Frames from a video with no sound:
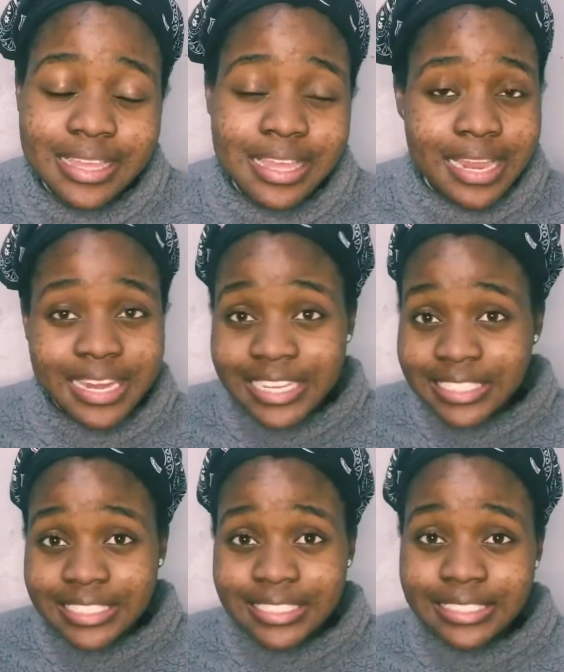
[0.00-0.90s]

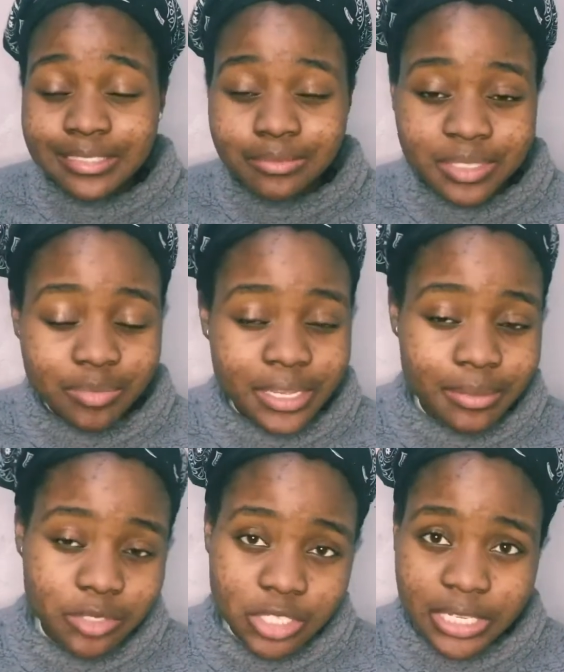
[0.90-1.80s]
LinkedIn must be up
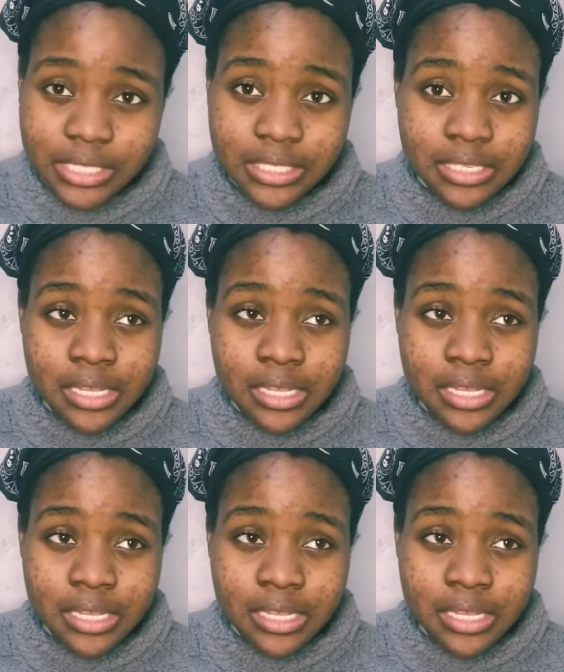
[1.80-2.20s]
to date.